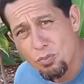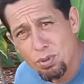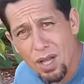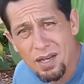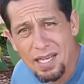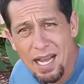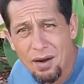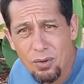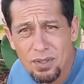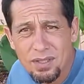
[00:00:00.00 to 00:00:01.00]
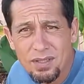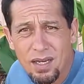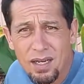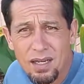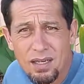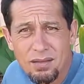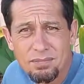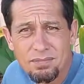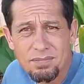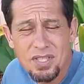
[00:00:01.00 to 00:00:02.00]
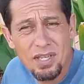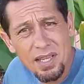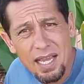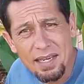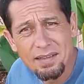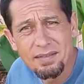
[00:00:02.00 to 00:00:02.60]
block out sunlight